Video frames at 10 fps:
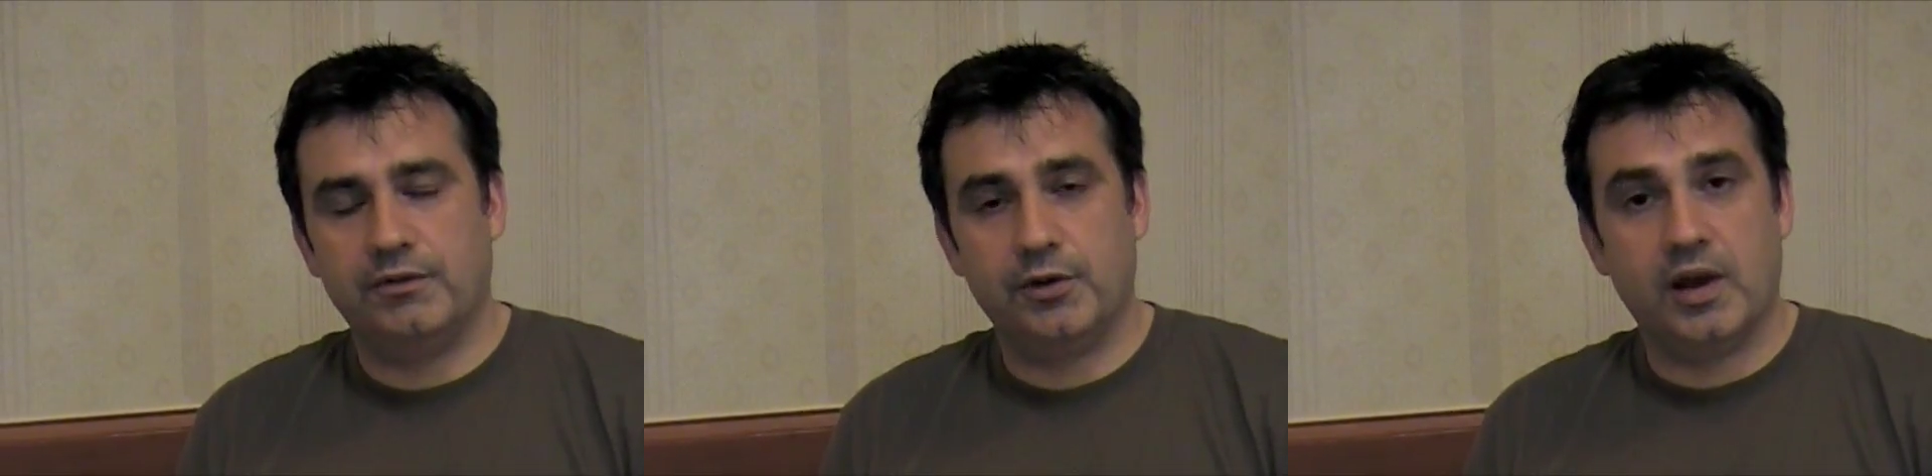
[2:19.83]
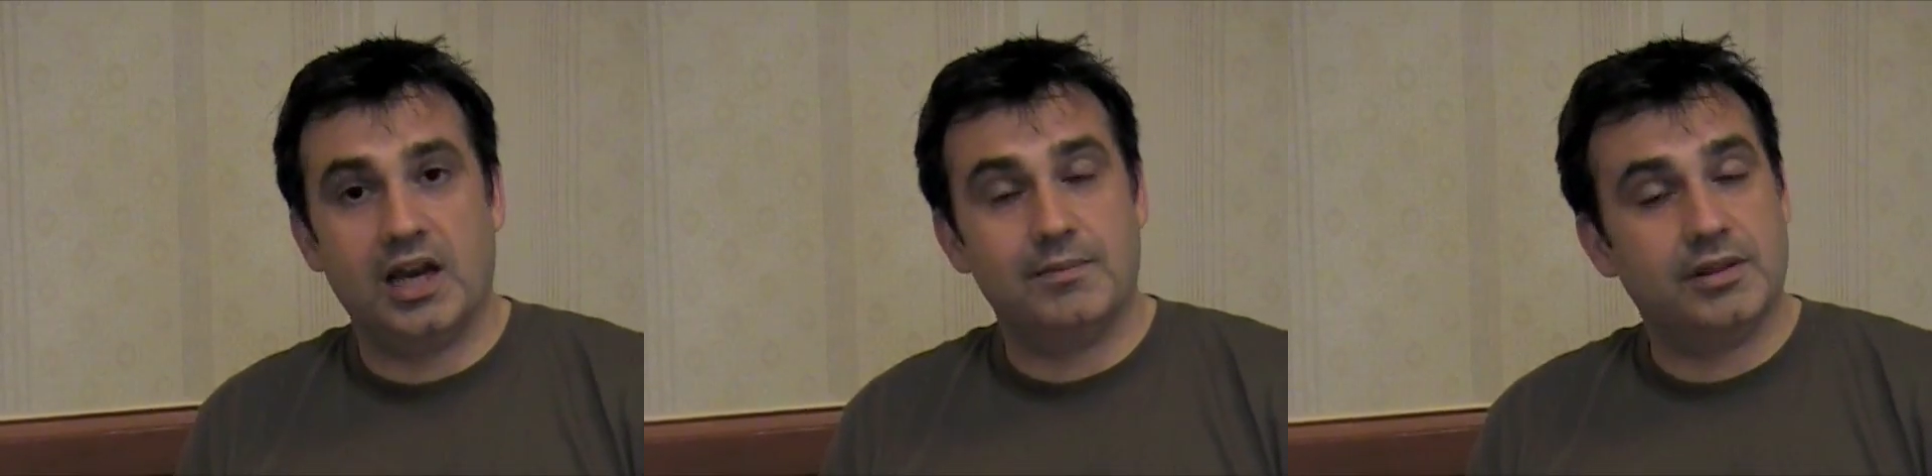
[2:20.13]
to figure
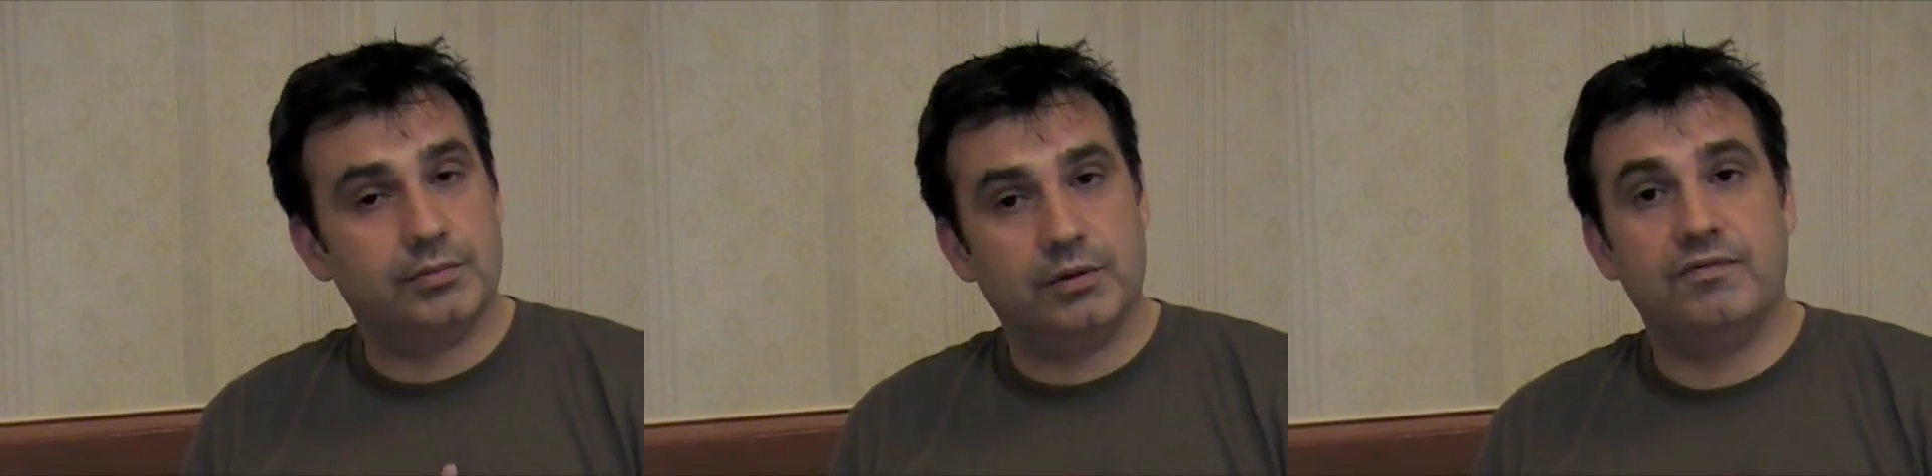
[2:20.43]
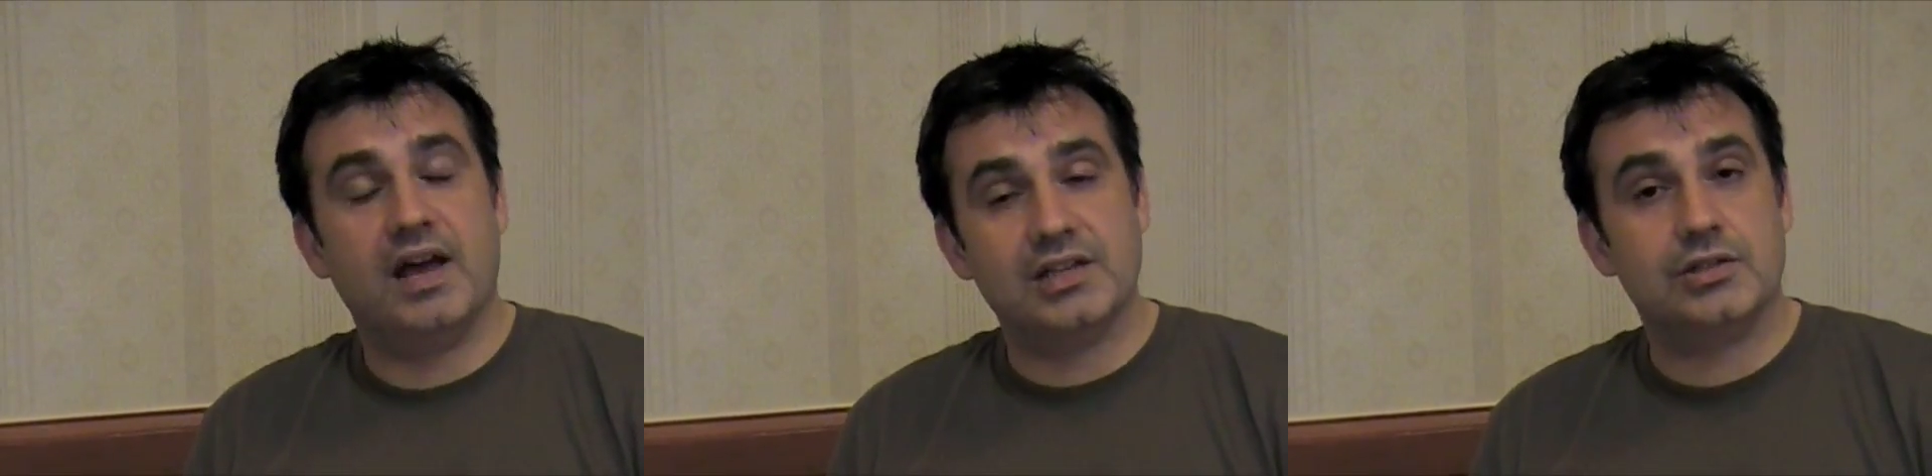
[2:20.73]
out how to make them run
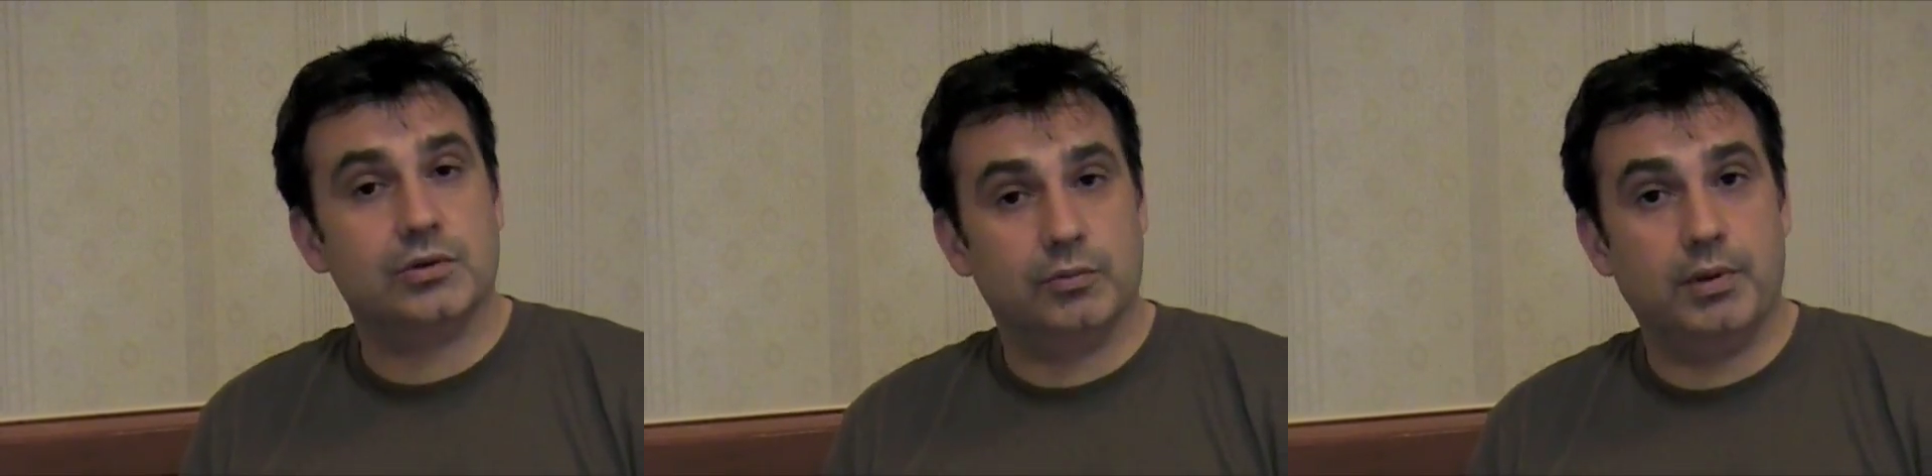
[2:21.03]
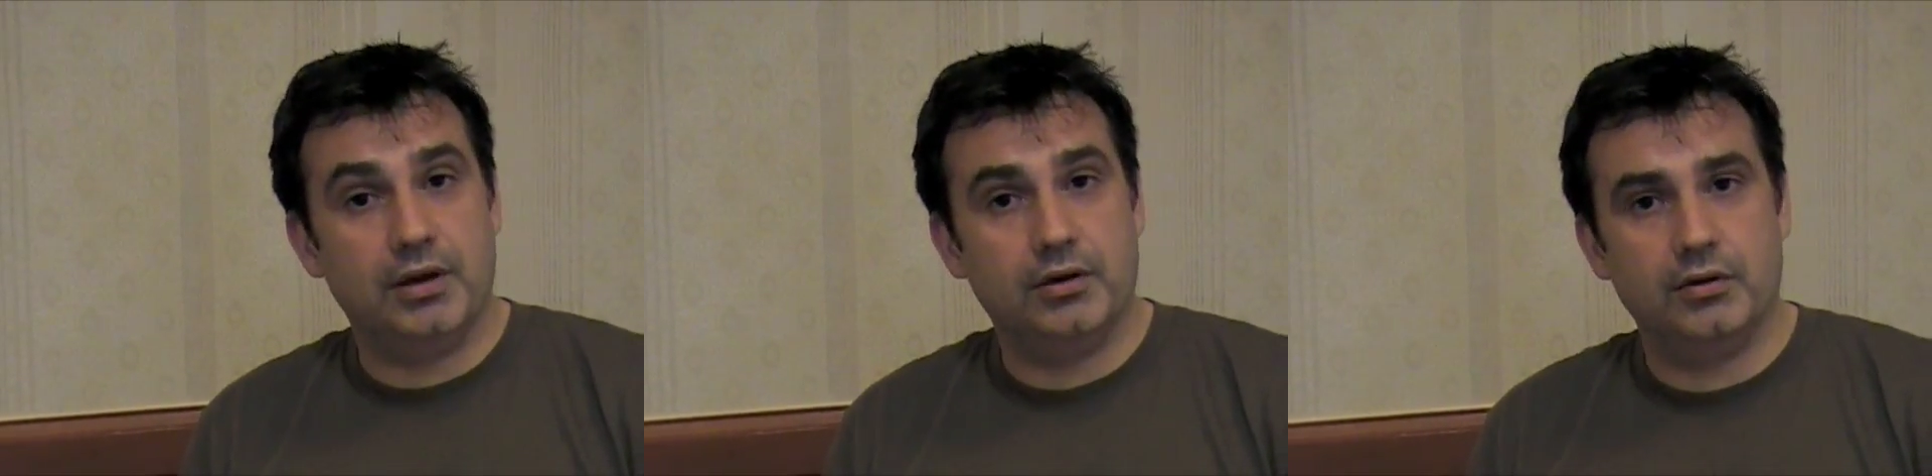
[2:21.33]
faster or
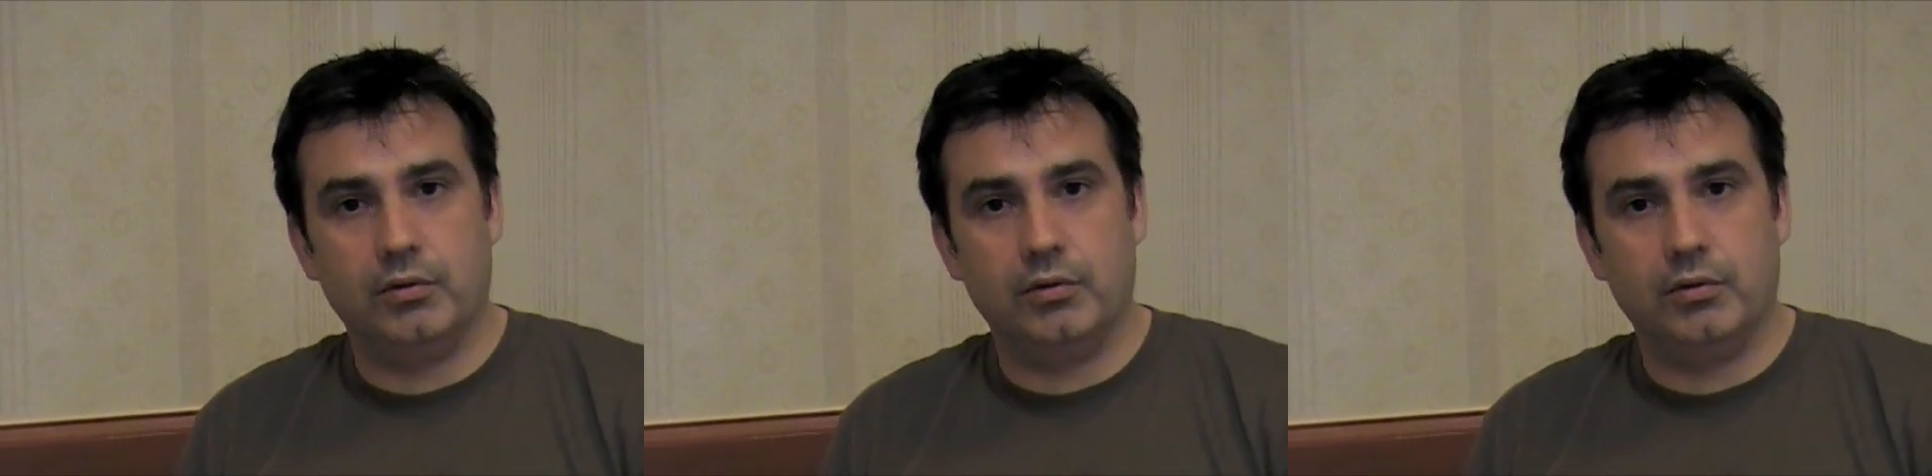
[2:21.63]
better